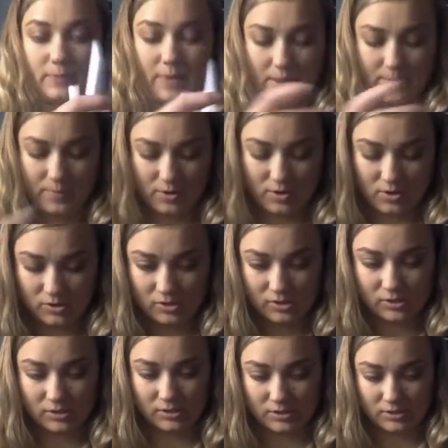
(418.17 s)

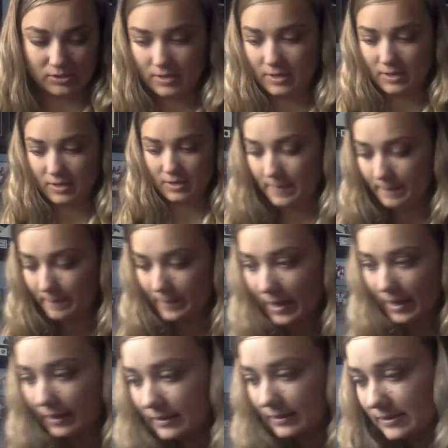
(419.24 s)
feathers
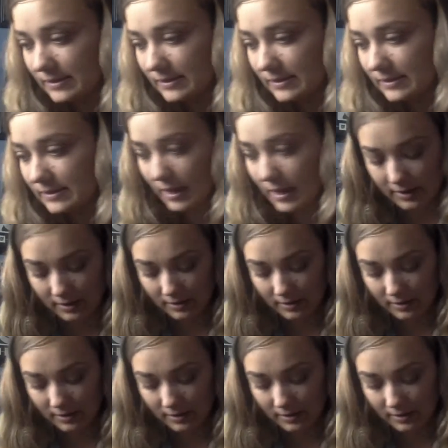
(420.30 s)
back inside.